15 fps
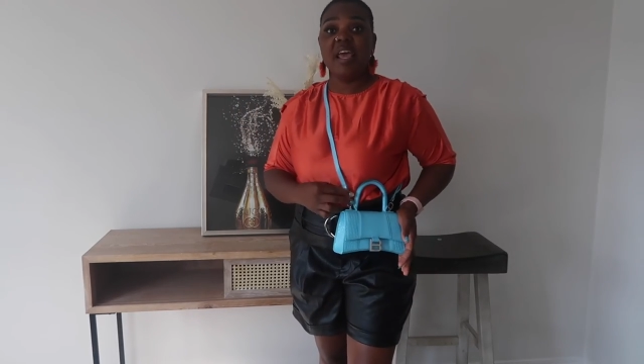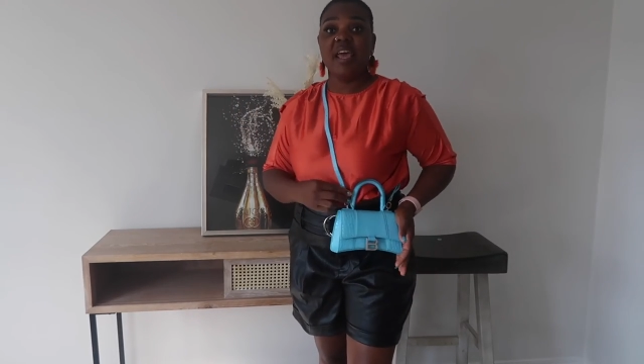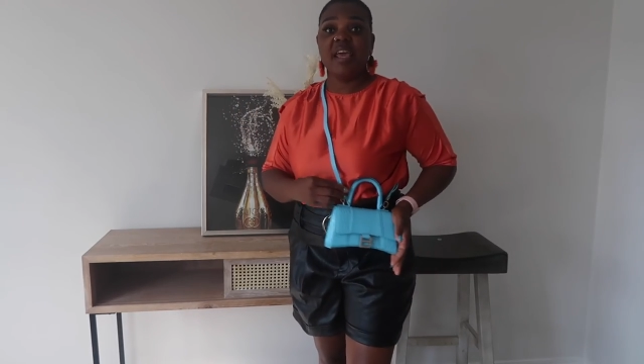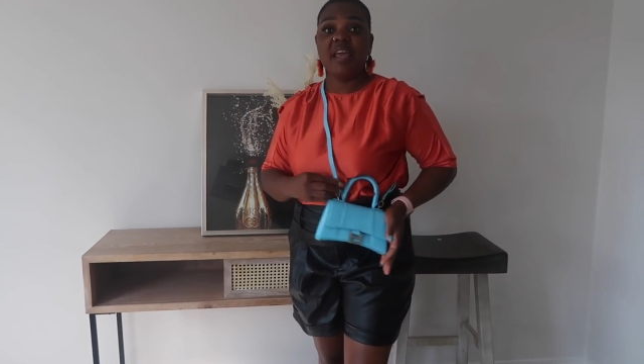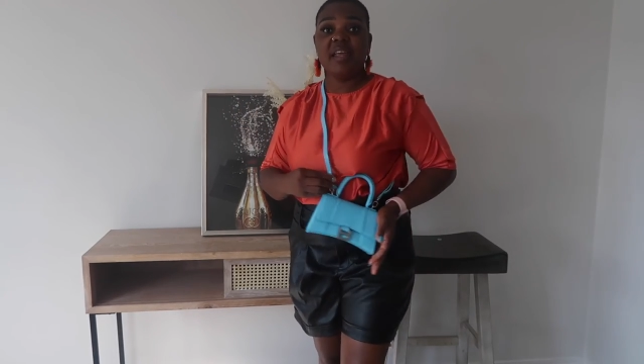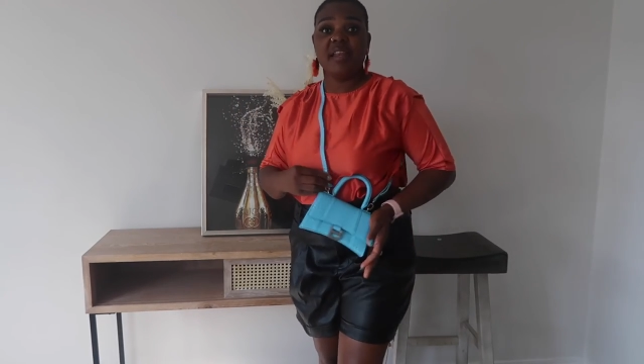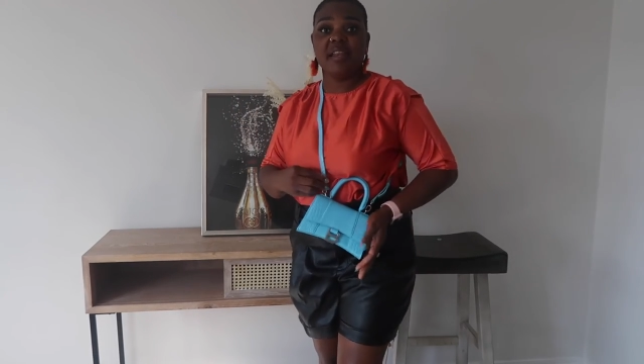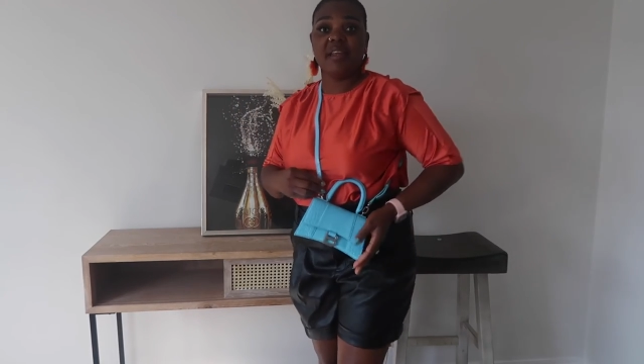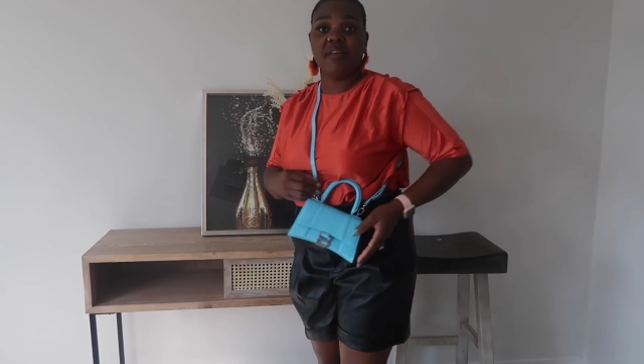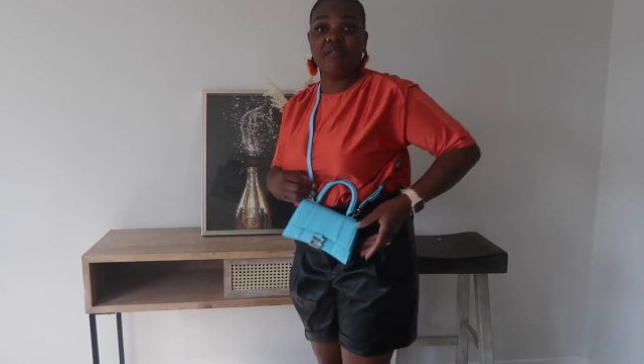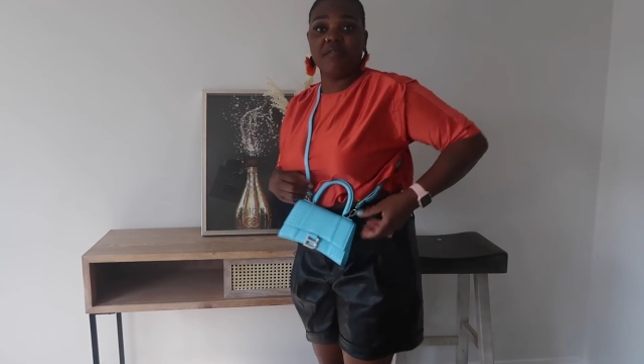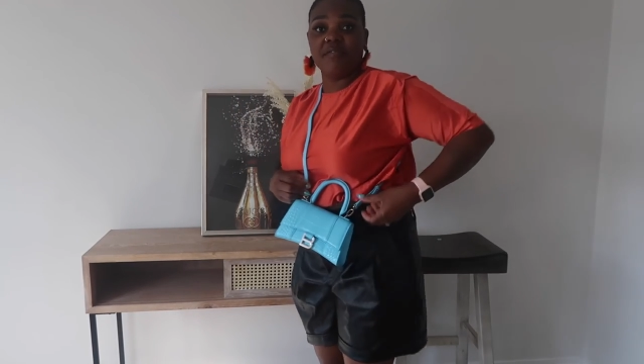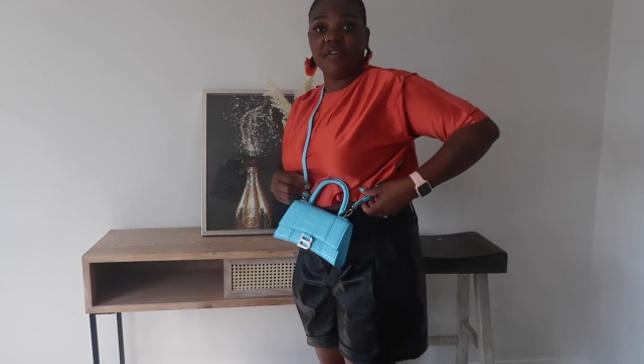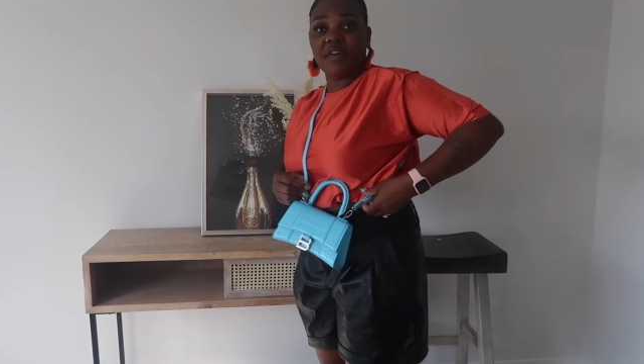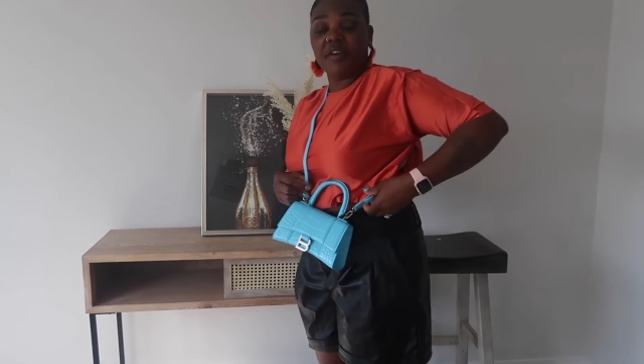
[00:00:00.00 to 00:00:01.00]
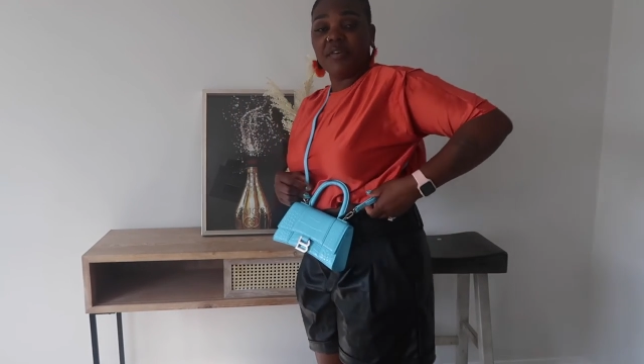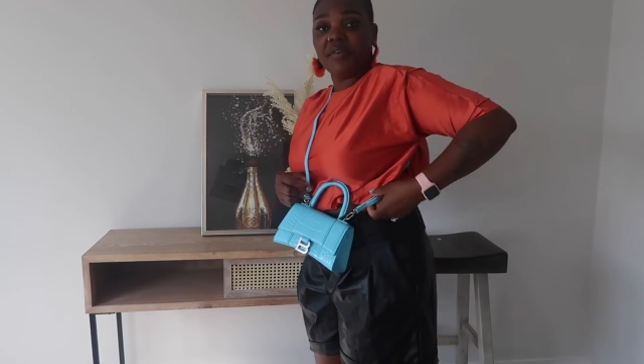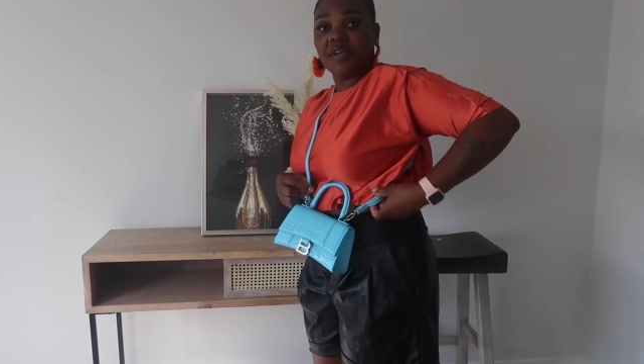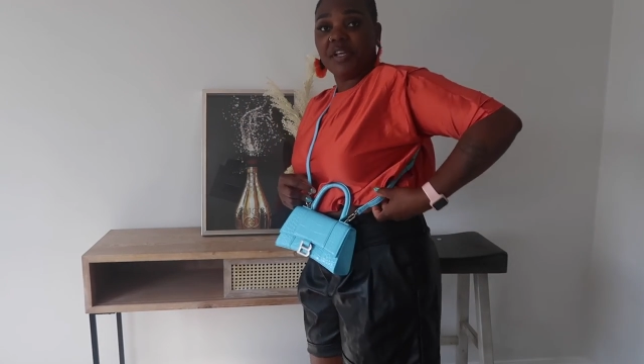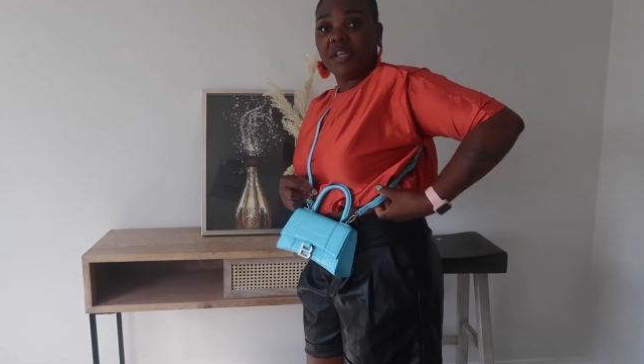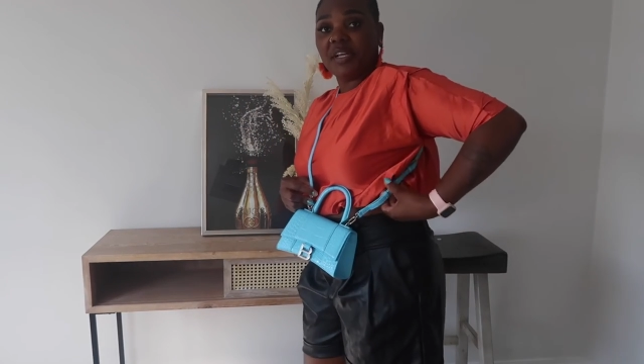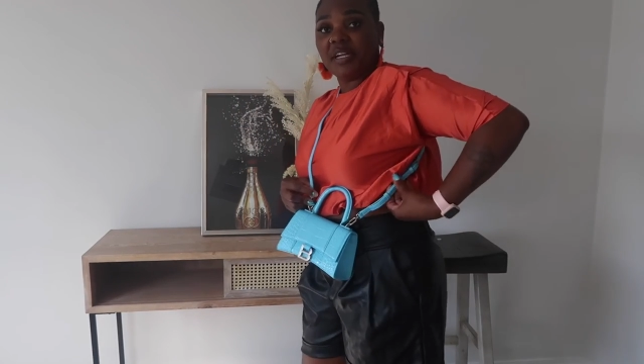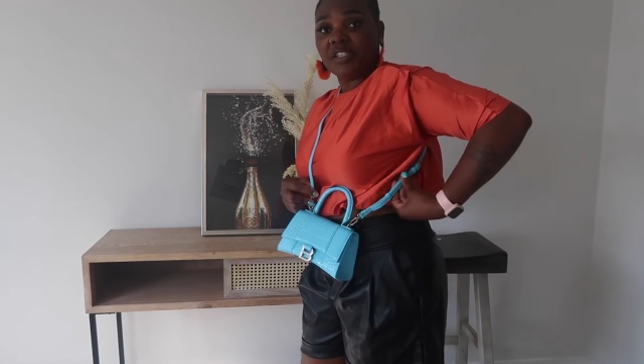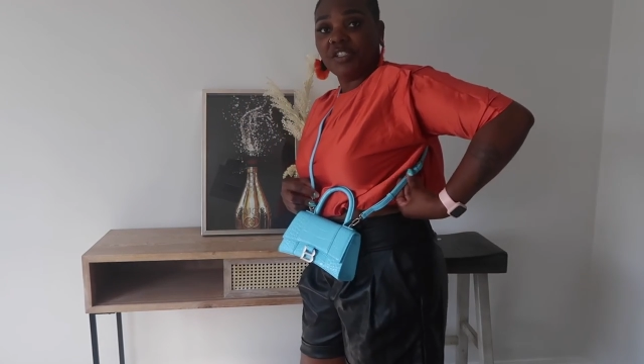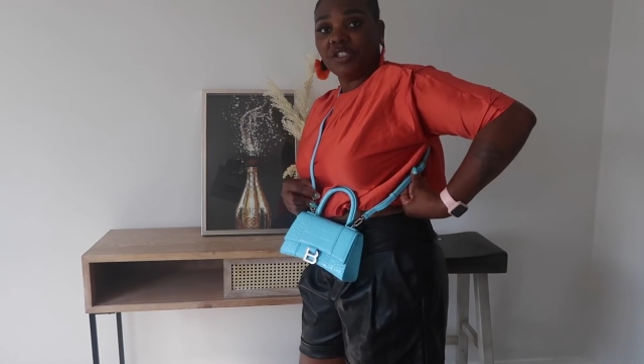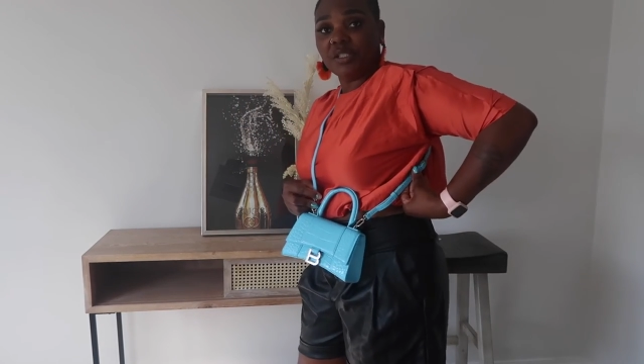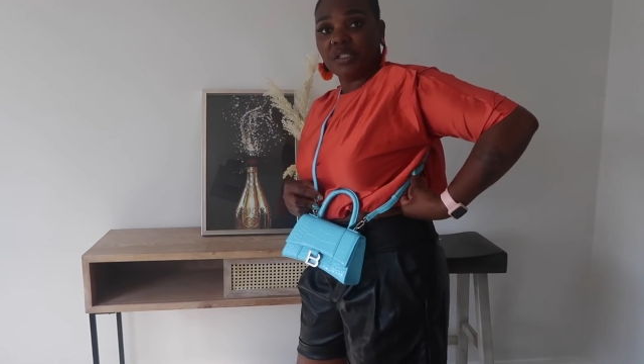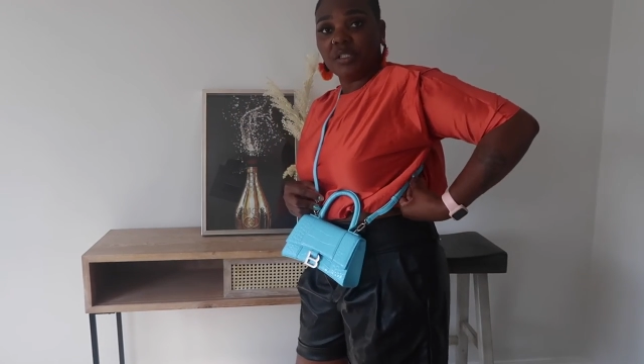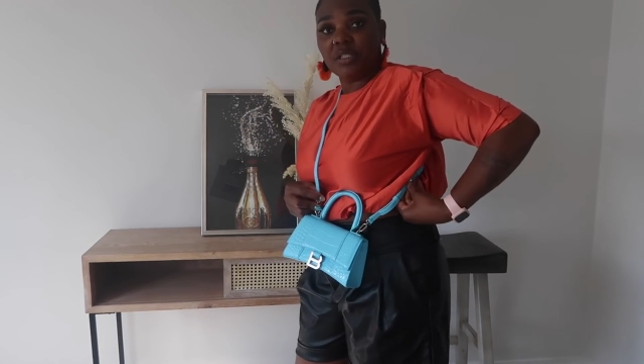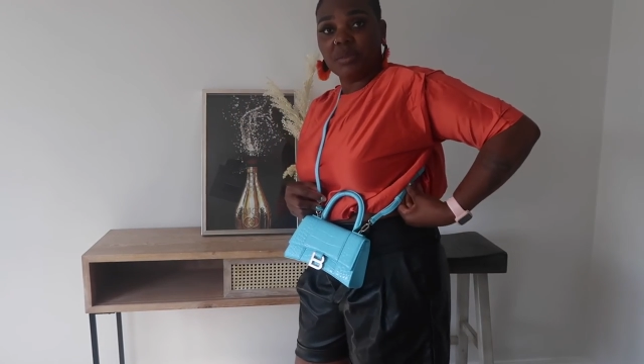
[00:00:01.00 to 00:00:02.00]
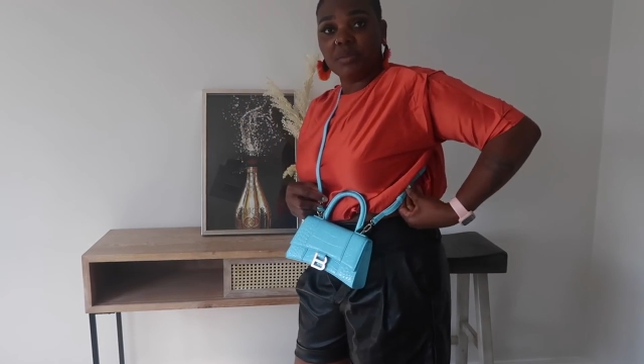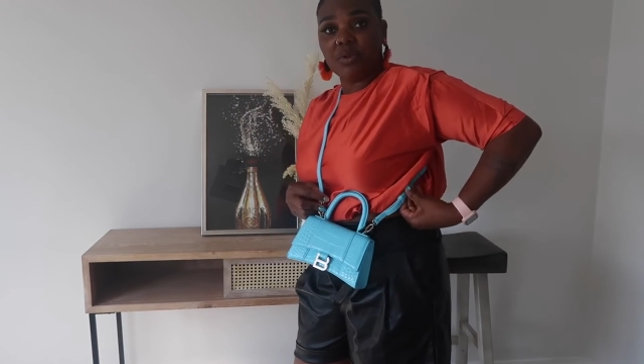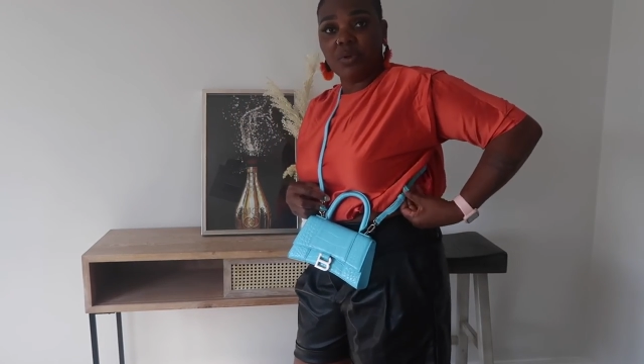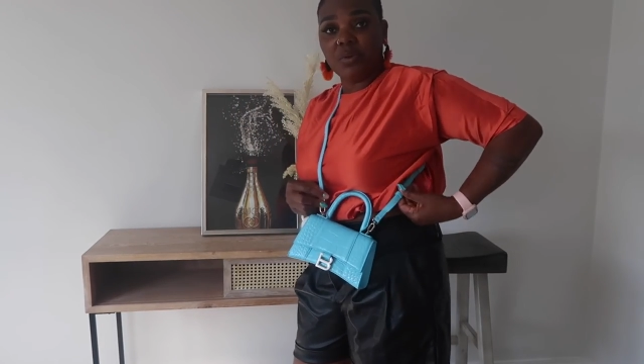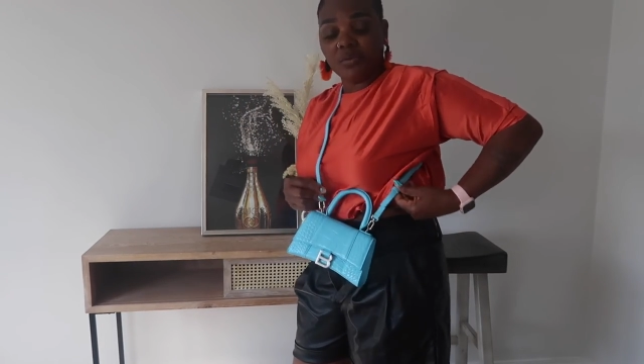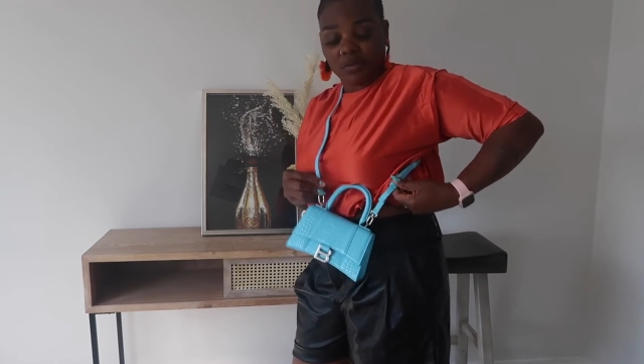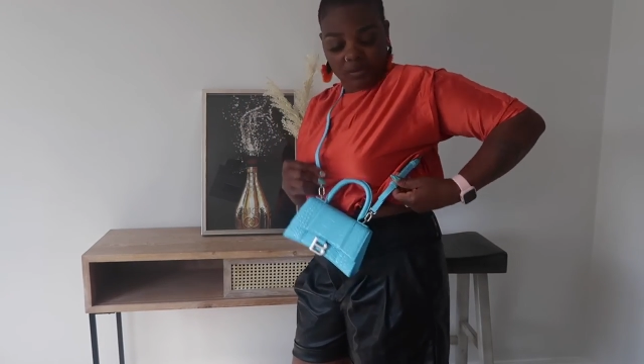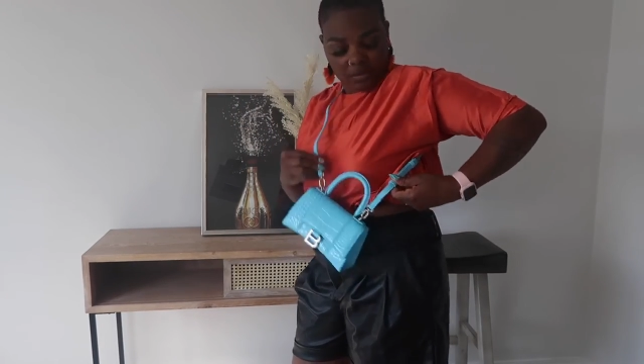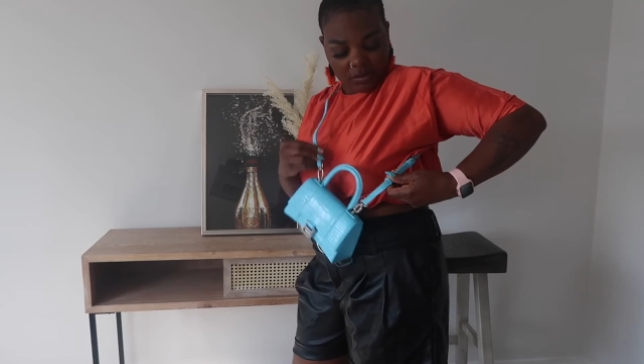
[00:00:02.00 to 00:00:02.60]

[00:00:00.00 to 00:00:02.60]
and they are very adjustable.